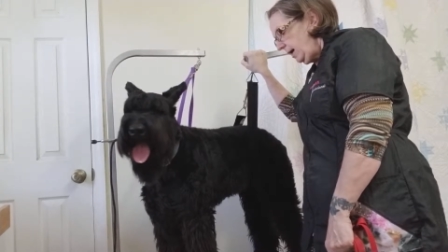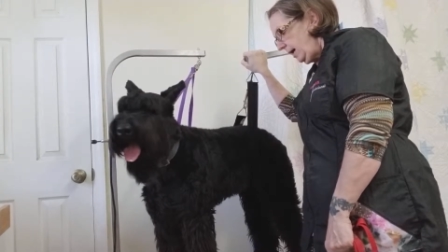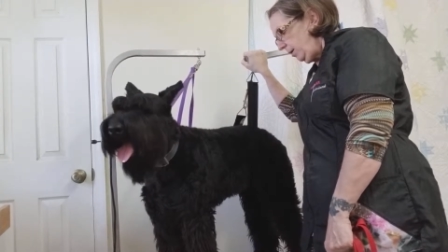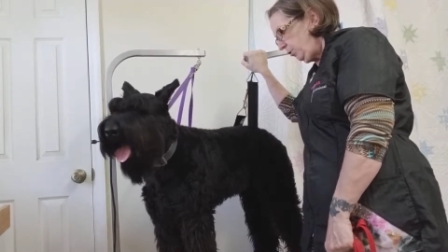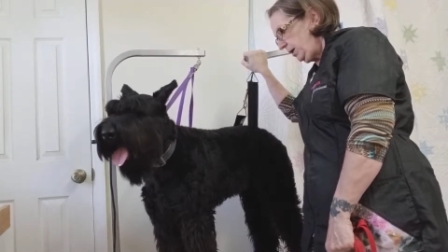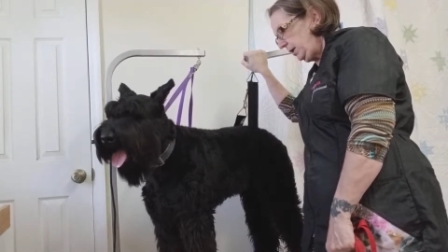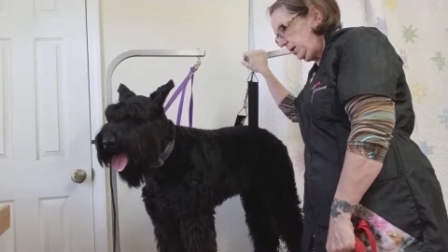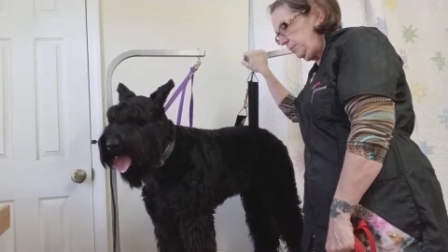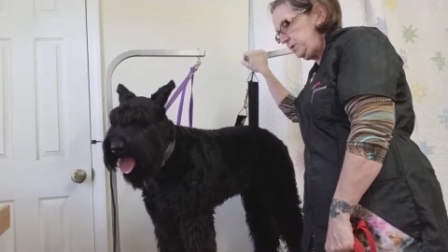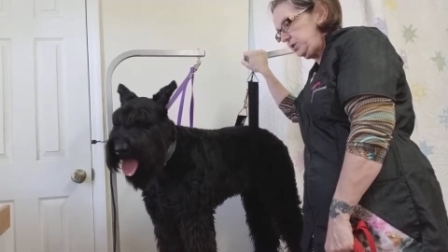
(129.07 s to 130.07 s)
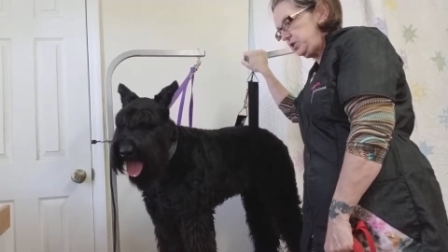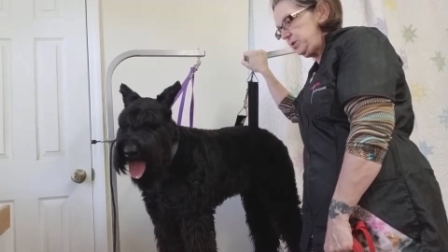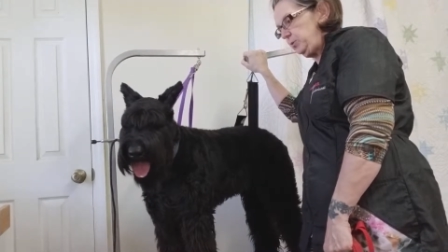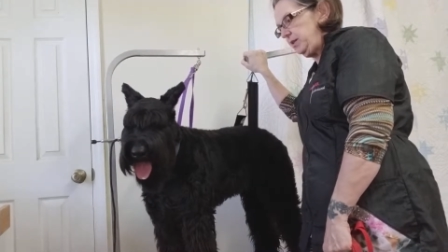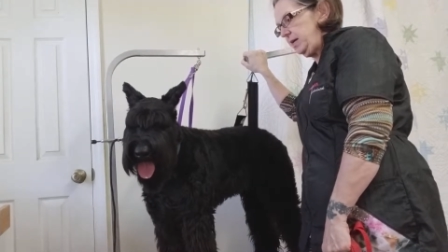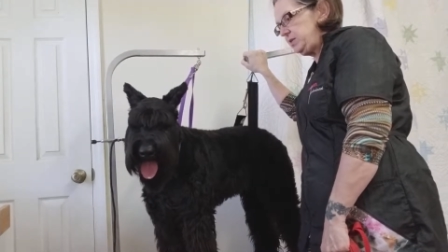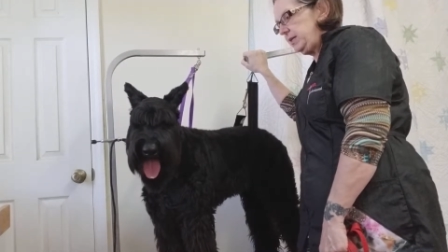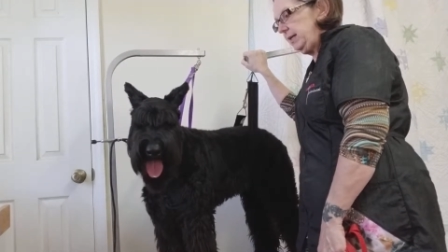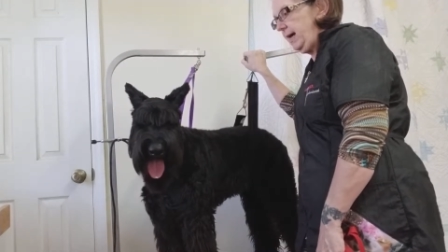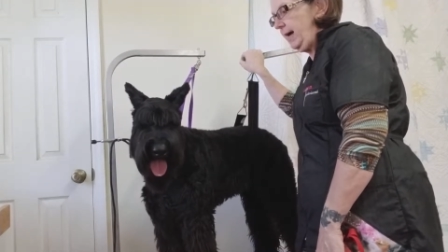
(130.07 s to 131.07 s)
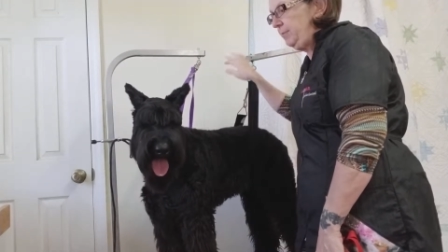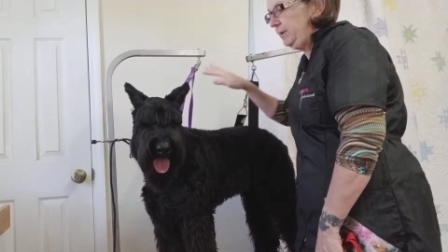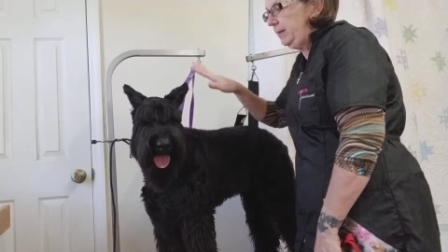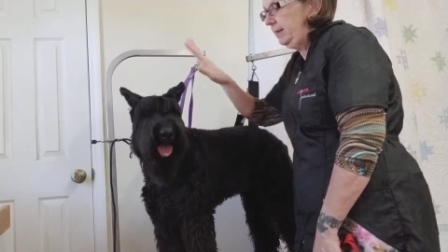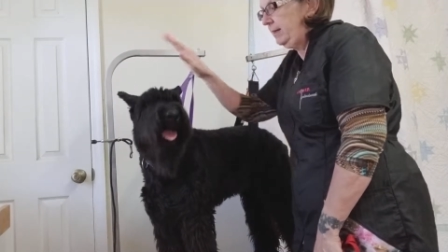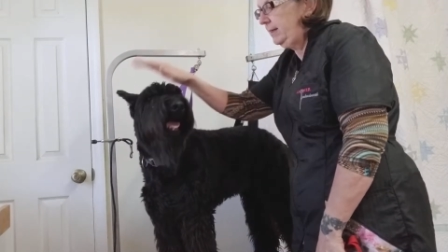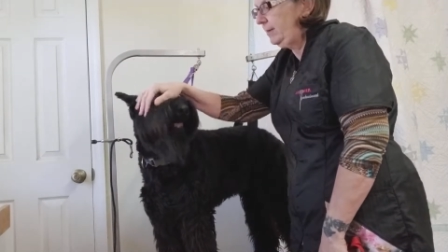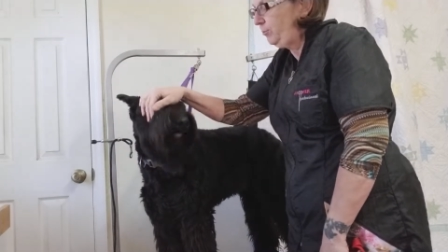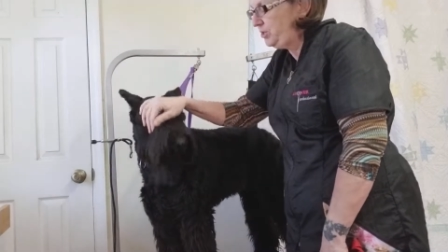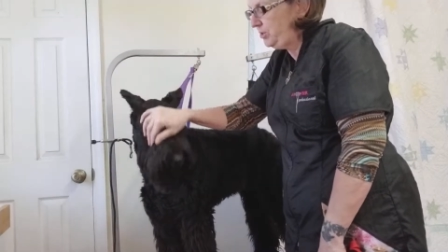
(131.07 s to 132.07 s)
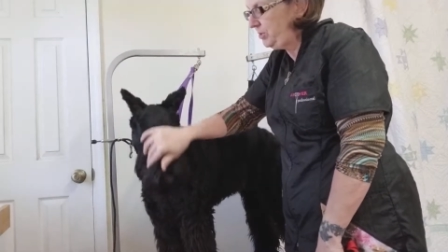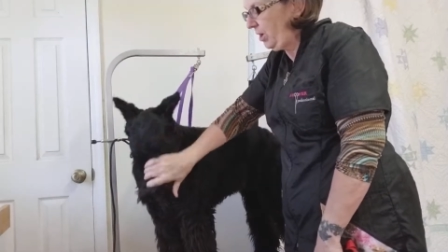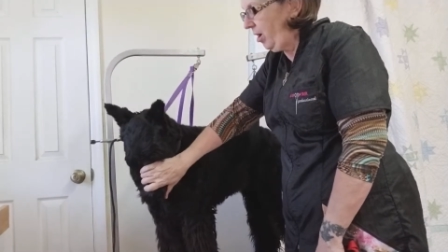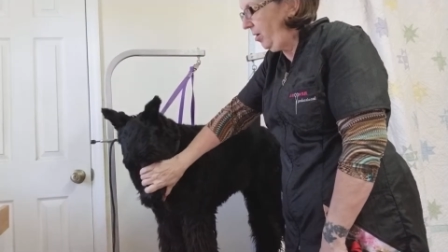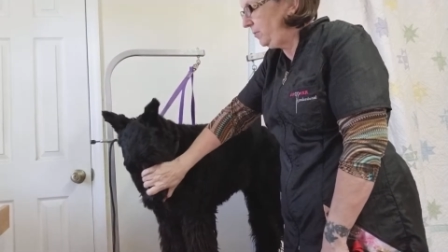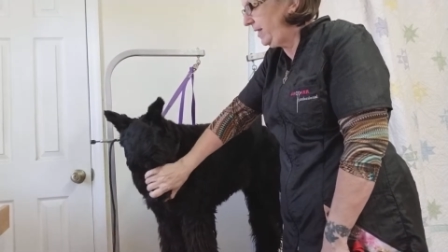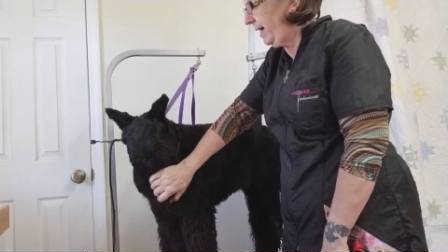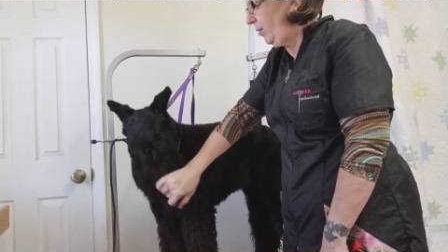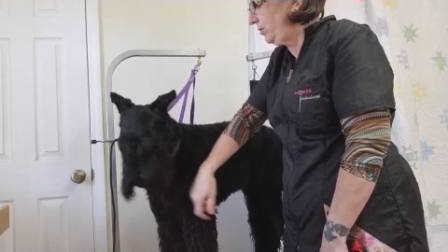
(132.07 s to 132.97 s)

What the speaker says: And we're not in a position where that's gonna happen. Would you calm down?